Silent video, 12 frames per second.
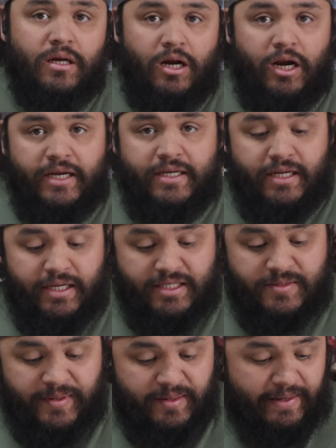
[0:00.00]
All right,
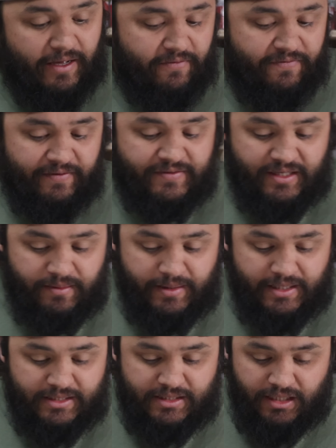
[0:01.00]
it's been about 15
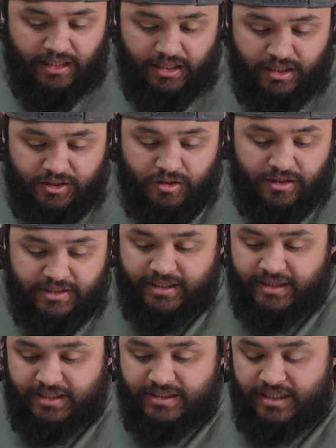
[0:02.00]
minutes, so let's
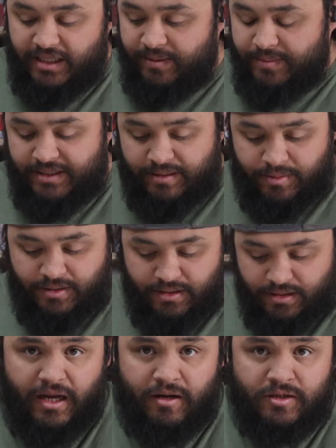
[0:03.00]
get these clamped up.
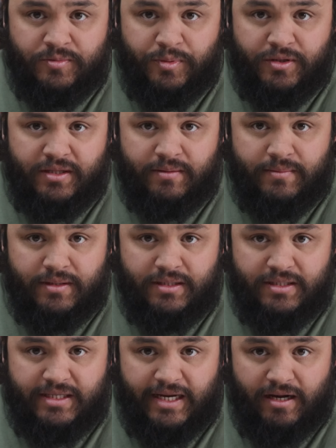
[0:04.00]
I always put
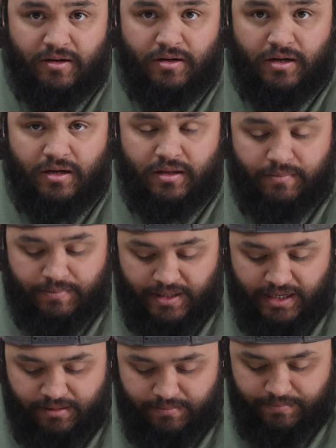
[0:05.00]
them down on the
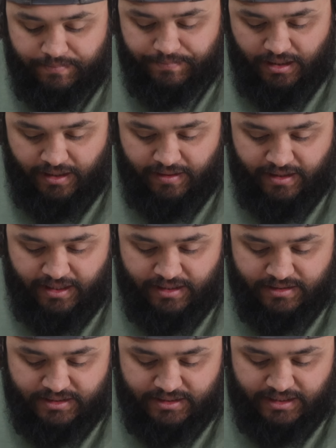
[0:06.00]
bottom and
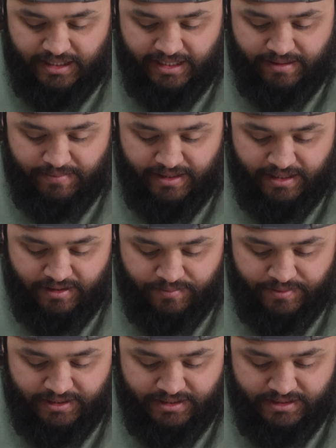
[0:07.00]
then slide my other
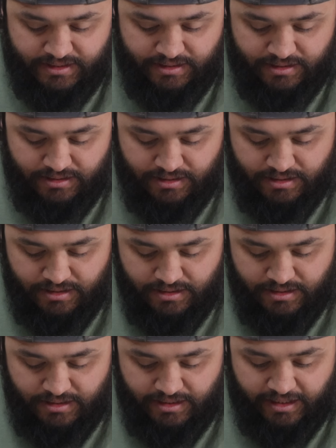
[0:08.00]
piece
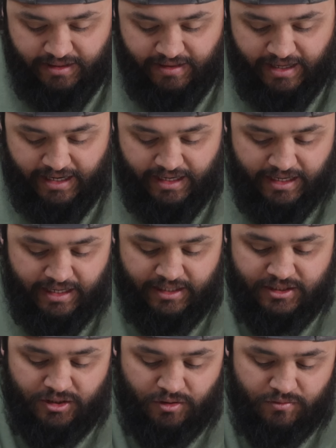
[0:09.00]
like that. And I
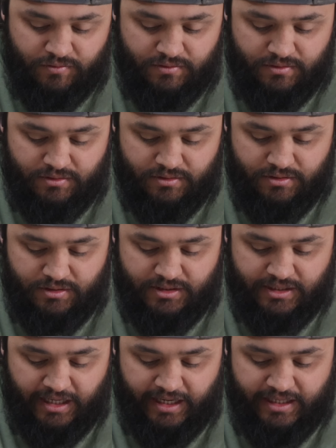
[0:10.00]
don't
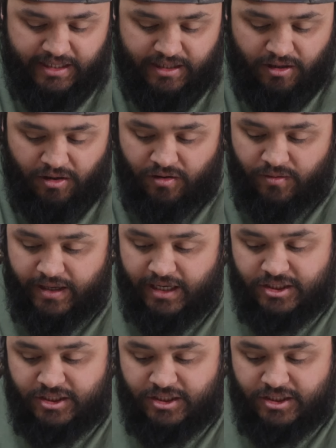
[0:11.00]
tighten it all the way.